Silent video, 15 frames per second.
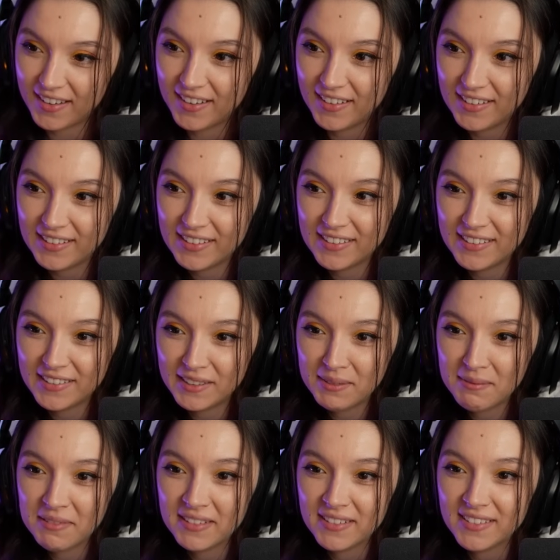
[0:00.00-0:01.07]
A
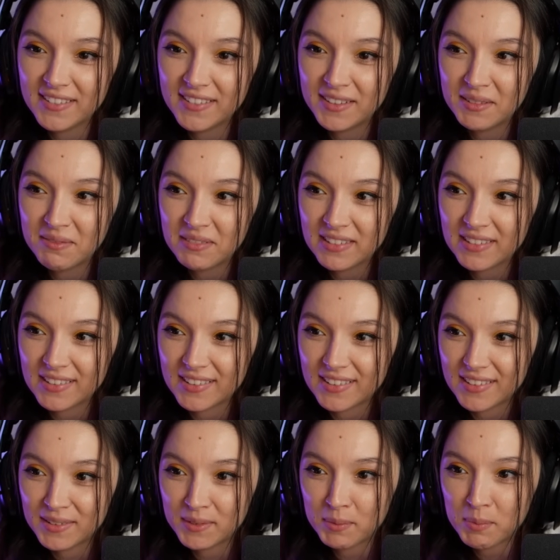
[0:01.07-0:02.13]
dream in a dream is,
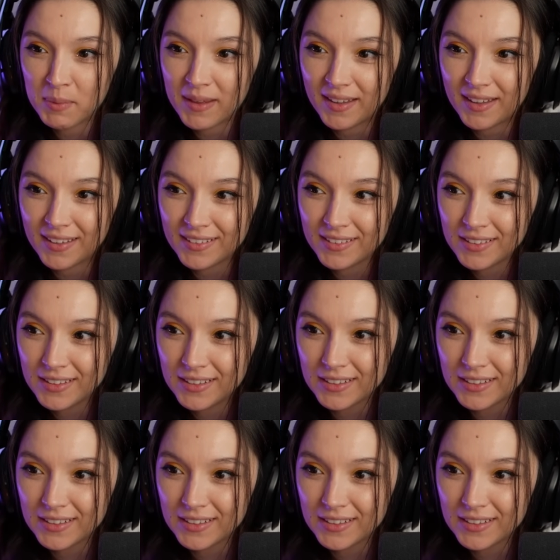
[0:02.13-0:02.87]
oh, is bad.